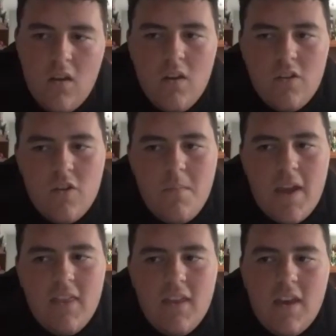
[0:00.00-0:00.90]
So
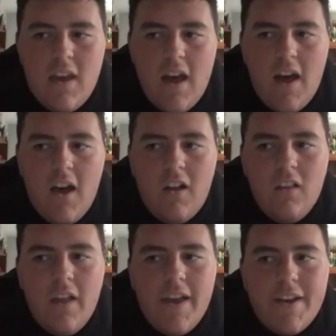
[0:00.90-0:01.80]
mainly I'll
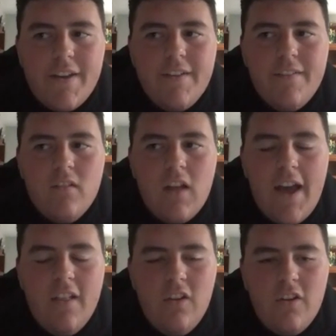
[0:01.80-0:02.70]
like
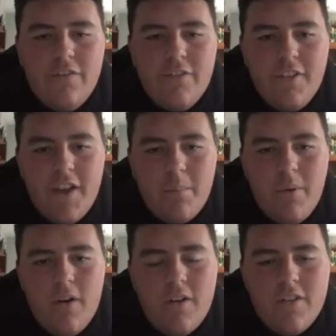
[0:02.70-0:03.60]
I look for like
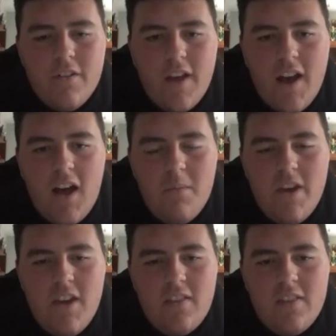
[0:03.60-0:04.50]
parts of the
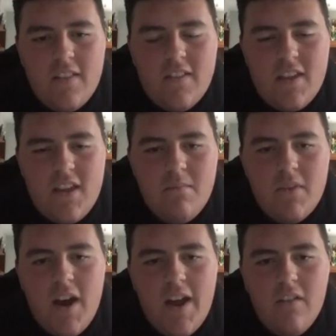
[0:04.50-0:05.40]
hobby that seem
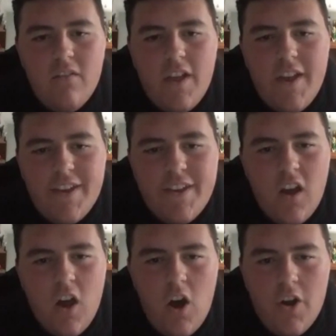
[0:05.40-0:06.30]
kind of like
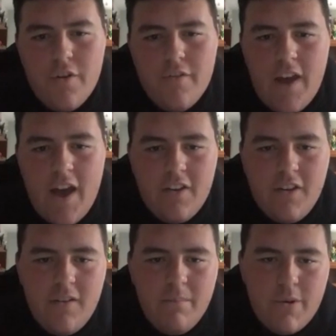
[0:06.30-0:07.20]

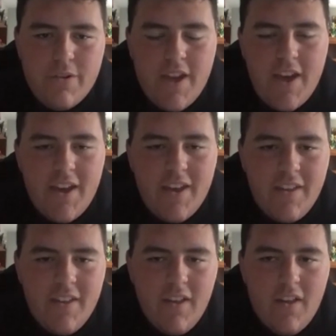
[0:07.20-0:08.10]
undervalued per se.
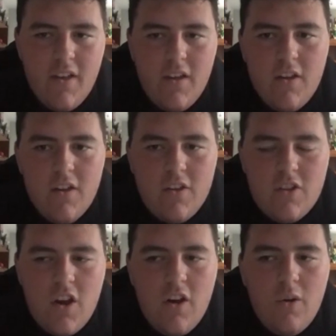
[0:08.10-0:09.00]

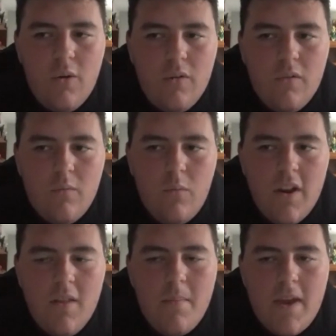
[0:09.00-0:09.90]
So
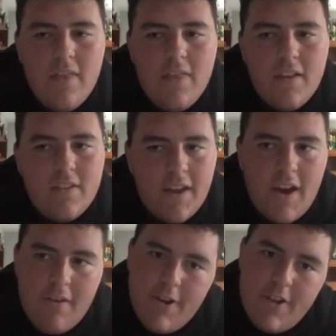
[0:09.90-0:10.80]
one of the main things like
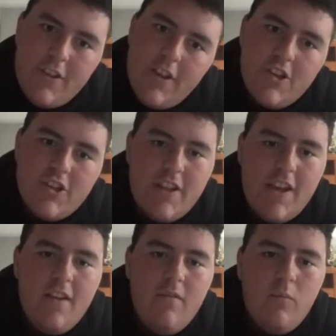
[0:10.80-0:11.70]
I recently just
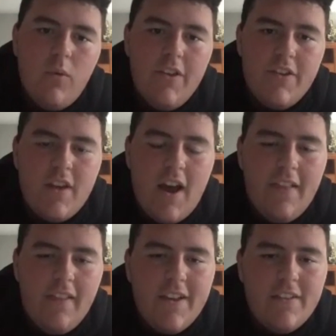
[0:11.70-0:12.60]
did was I
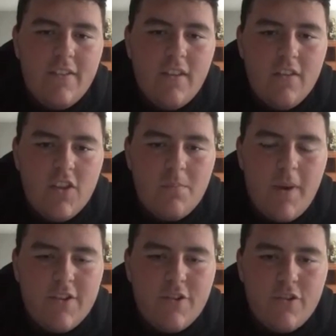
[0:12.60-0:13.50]
liked the
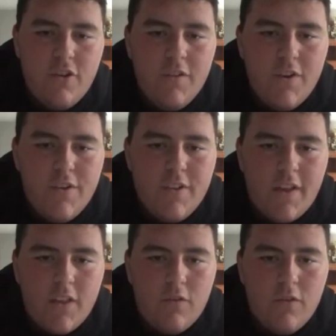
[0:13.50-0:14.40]
Spectra silvers and
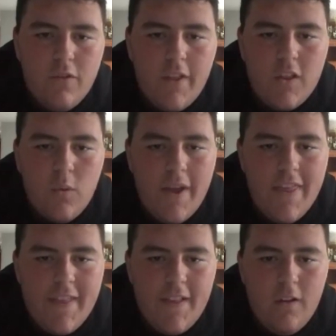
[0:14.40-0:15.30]
like the like the way
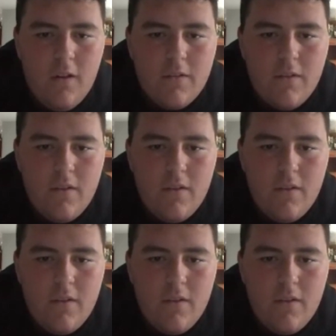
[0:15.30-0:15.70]
that they looked.